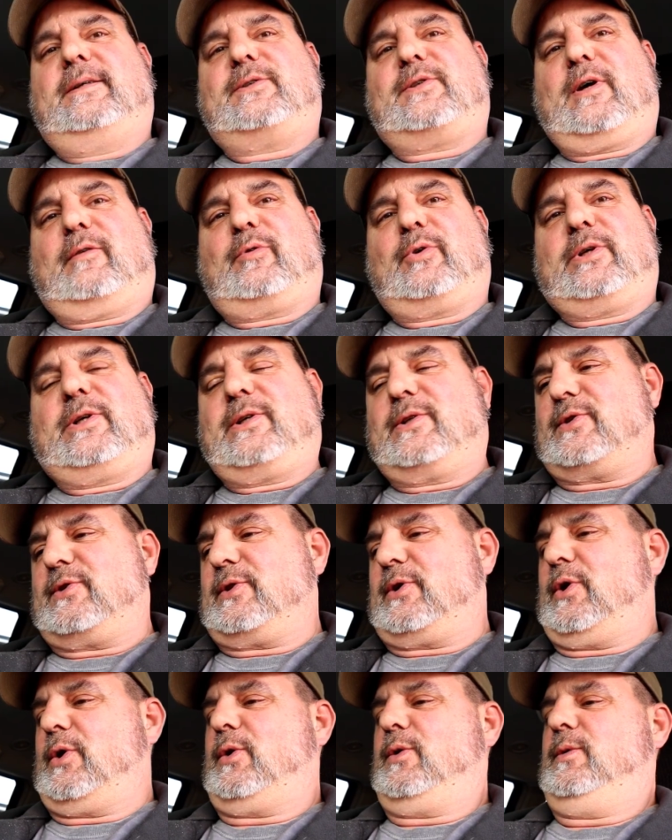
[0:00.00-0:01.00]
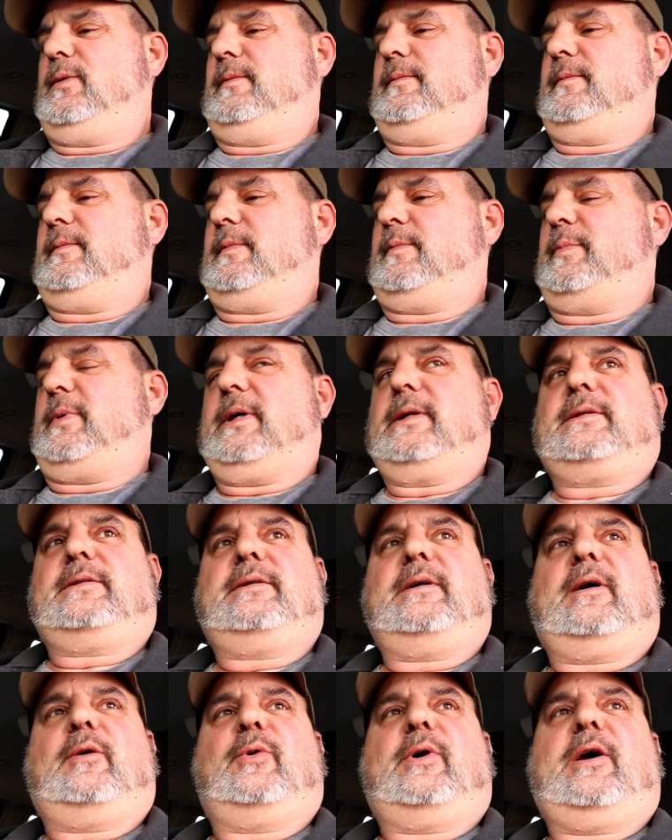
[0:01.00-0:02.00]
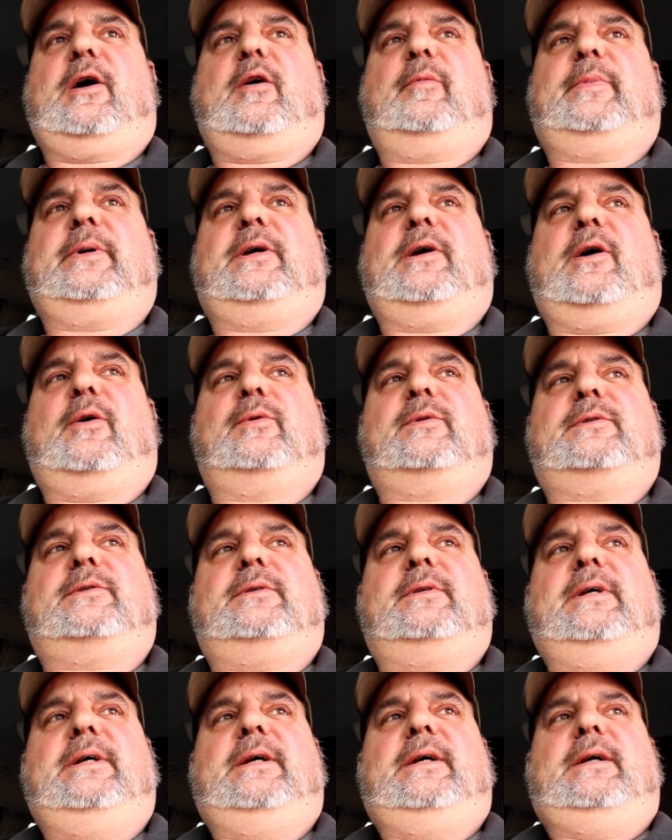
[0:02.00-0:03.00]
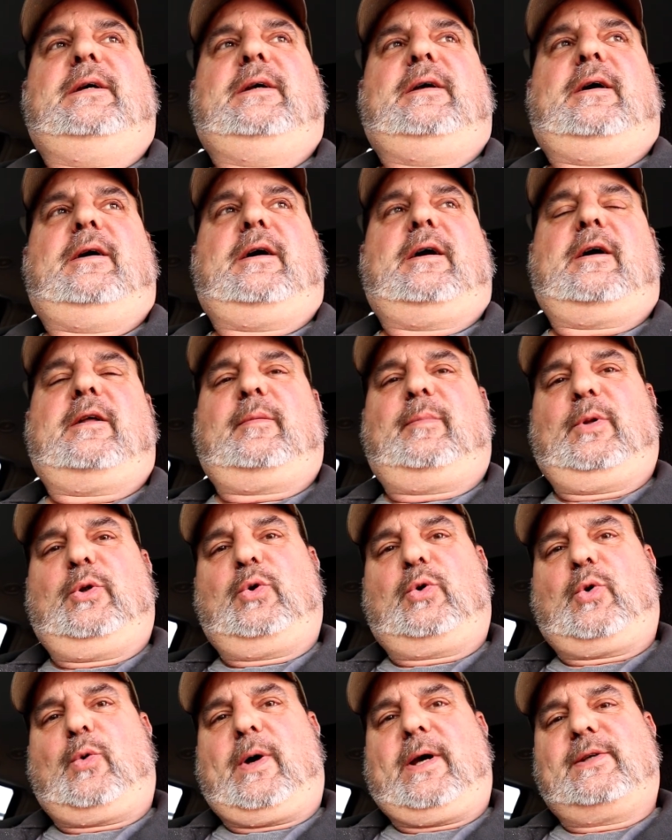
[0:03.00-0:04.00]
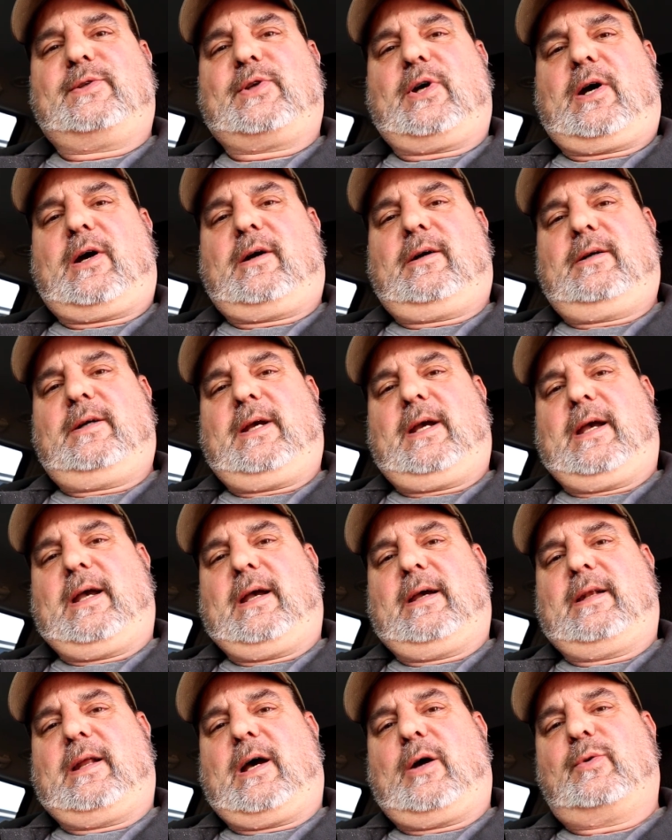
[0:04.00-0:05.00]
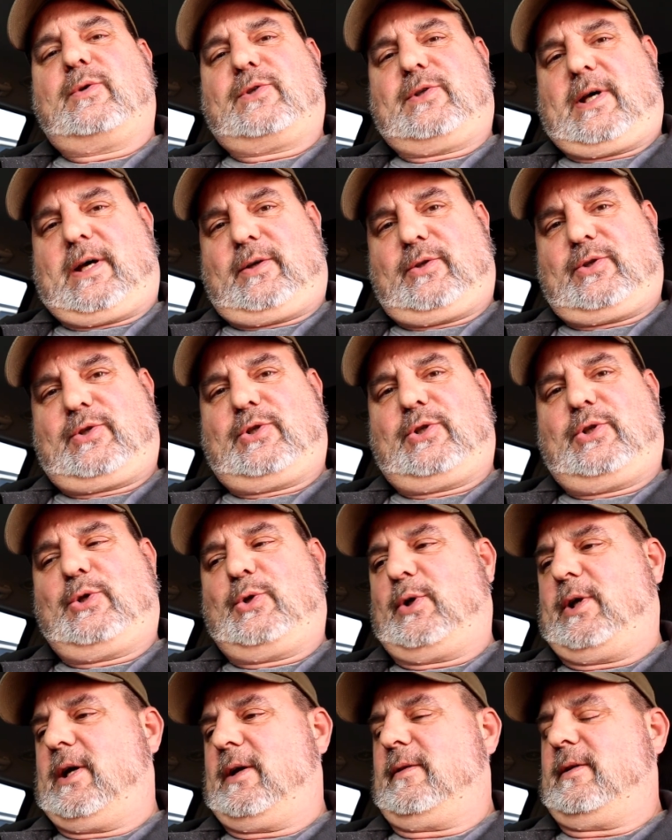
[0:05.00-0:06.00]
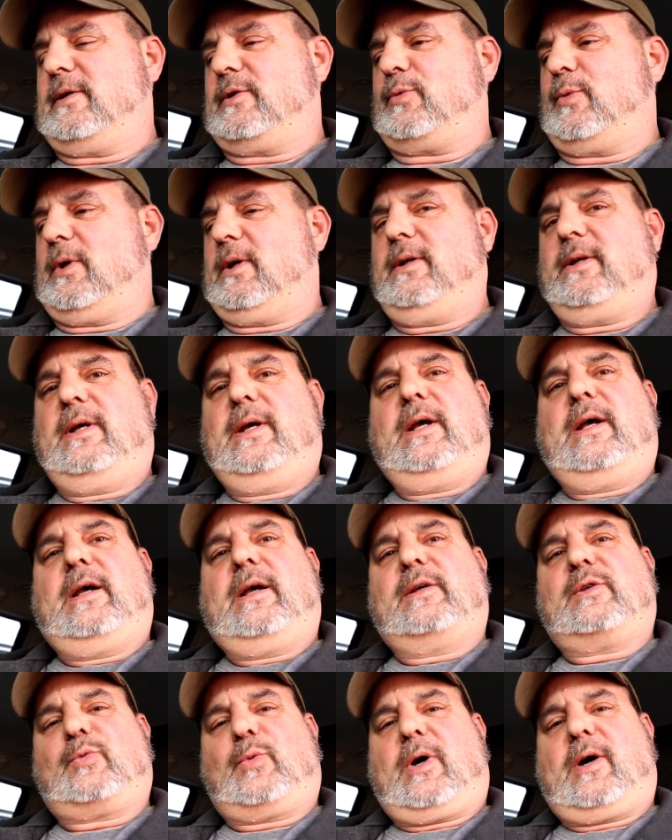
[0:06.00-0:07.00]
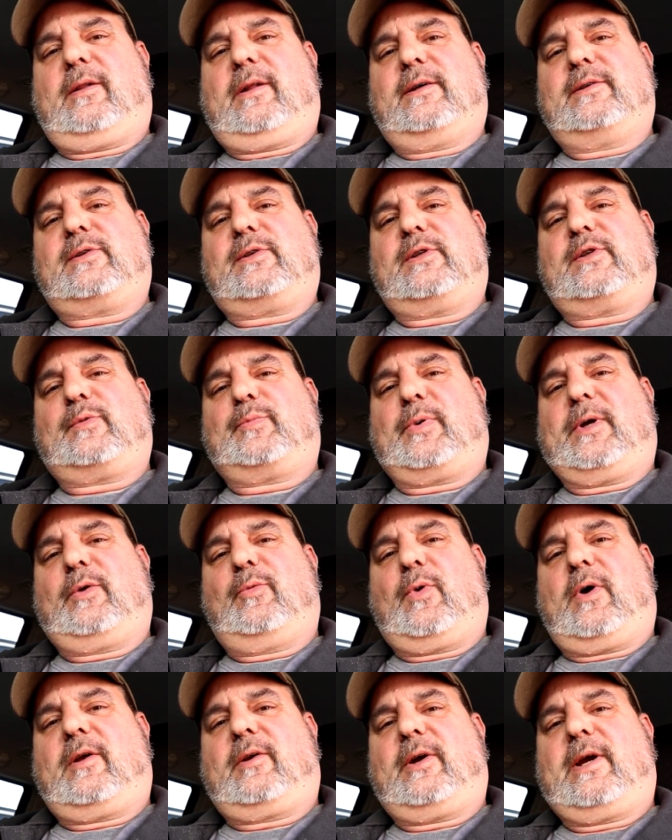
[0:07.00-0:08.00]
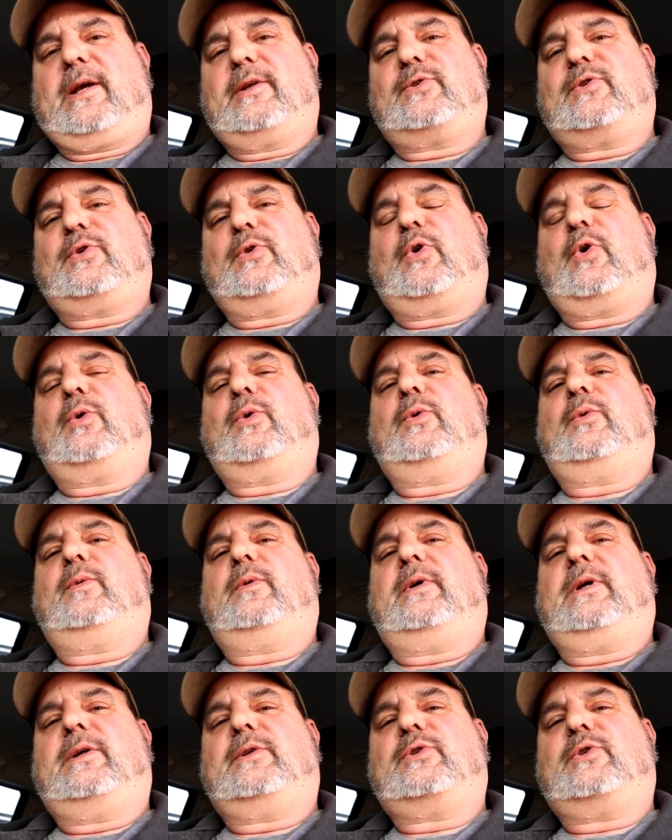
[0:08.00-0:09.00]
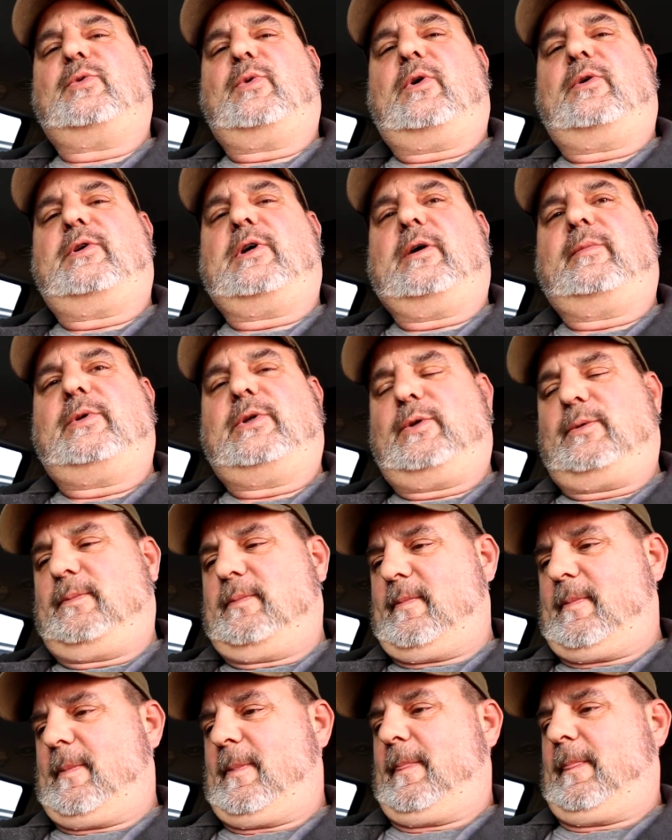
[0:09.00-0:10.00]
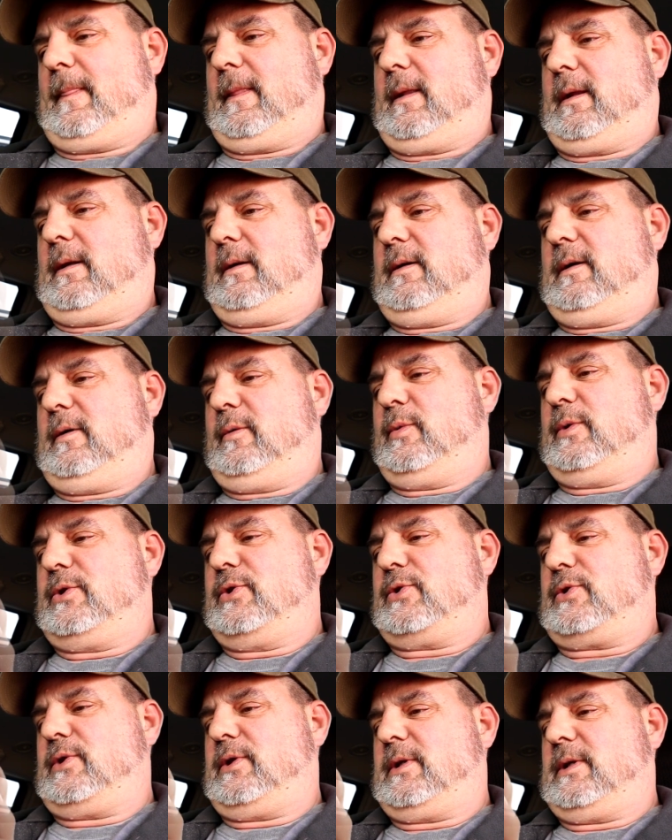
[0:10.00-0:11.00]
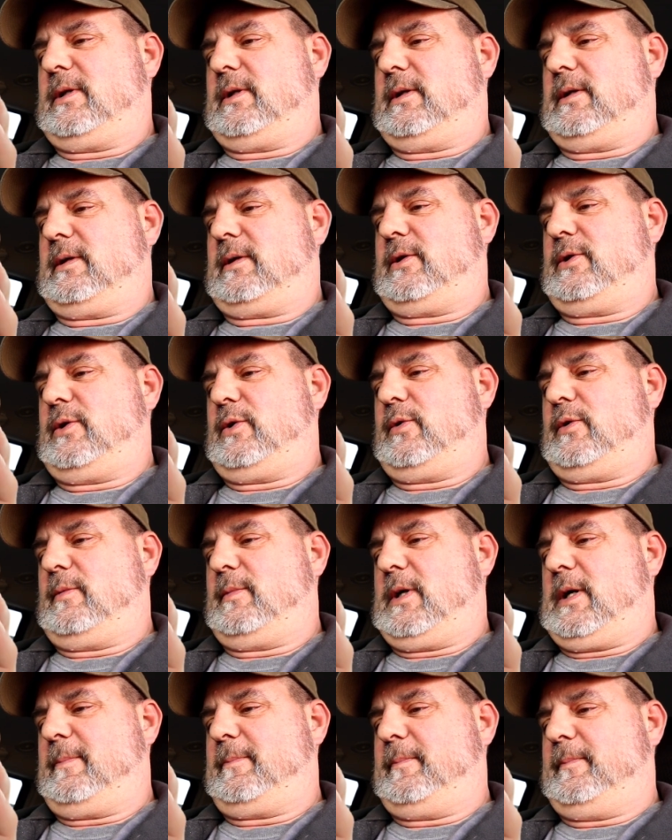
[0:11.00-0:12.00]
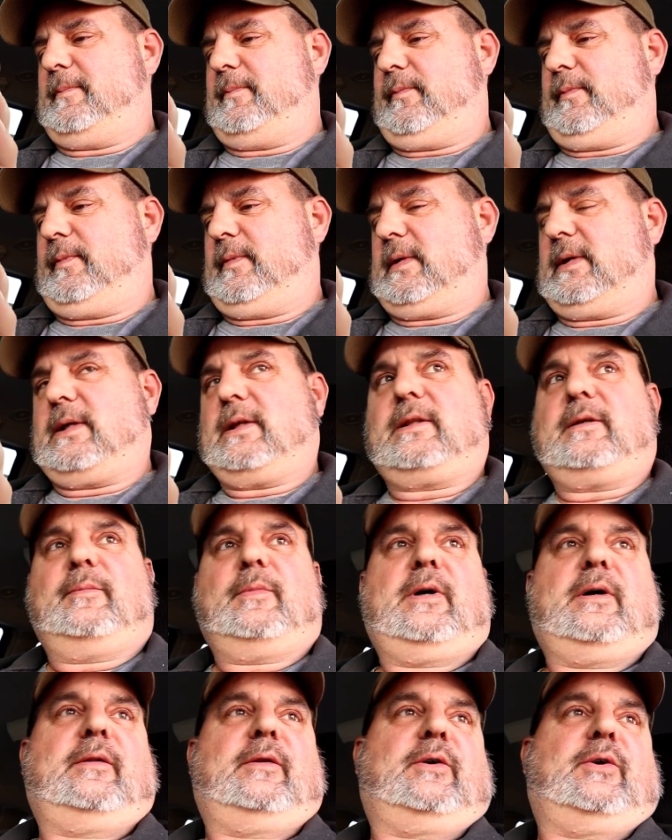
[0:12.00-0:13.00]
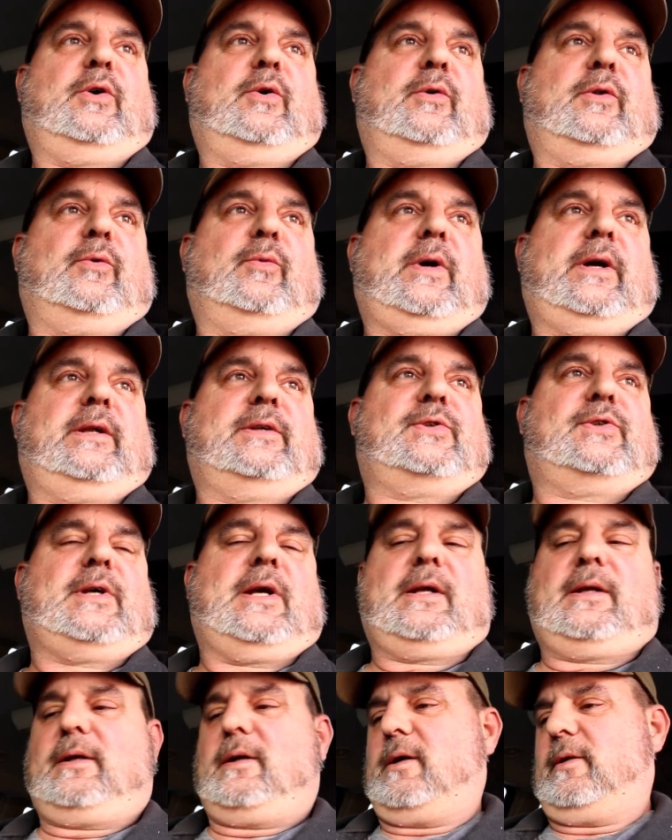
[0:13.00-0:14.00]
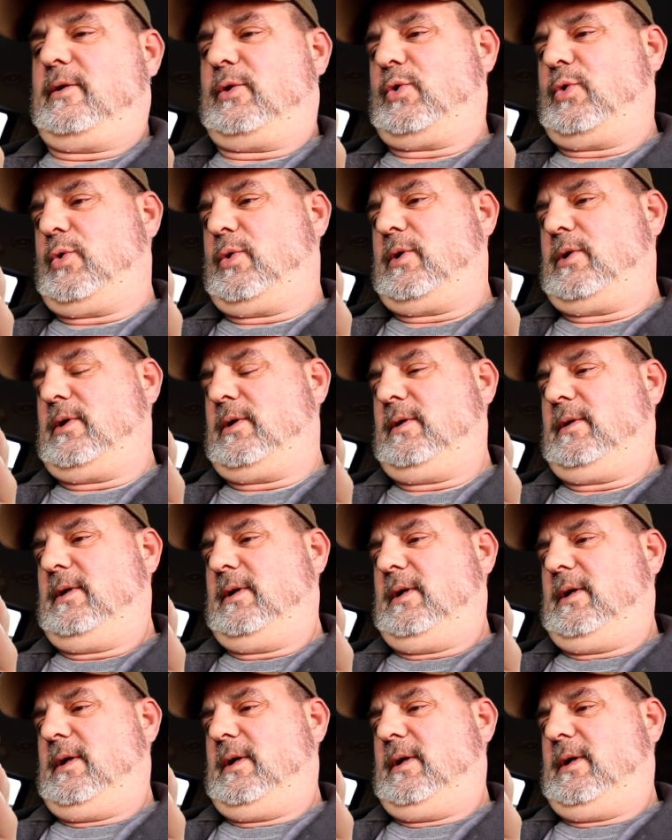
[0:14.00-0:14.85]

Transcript: several years ago, but uh, we're helping out uh, the Blue Quasar and Outsiders 2 get this one, as well as Springwater H2O, H2OW. And we're just gonna cue them up, get them on the go. They're ready standing on the corner.